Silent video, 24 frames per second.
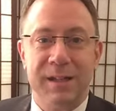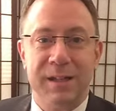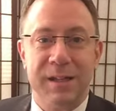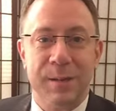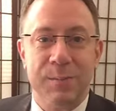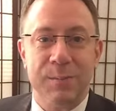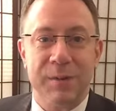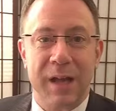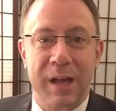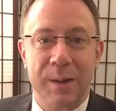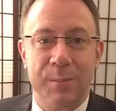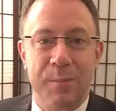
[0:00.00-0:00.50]

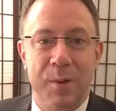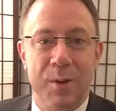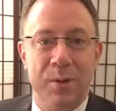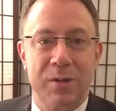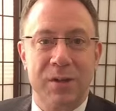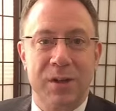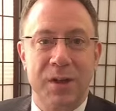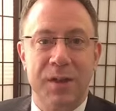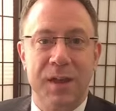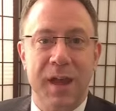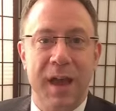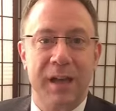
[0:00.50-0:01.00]
Seems like
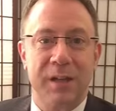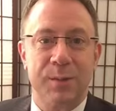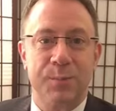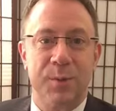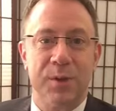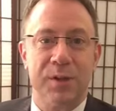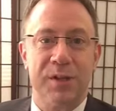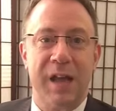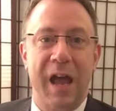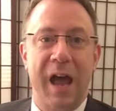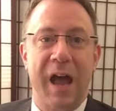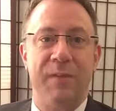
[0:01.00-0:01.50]
most of the
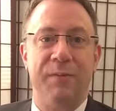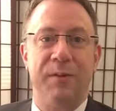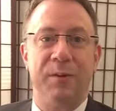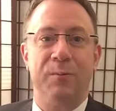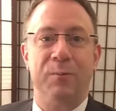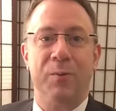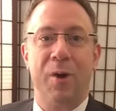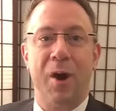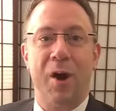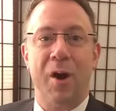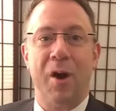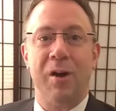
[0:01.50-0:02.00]
experts have it
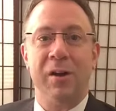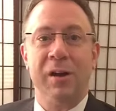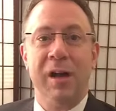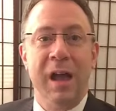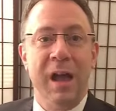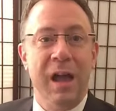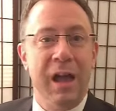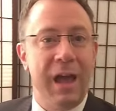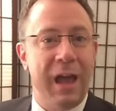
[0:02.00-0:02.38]
wrong.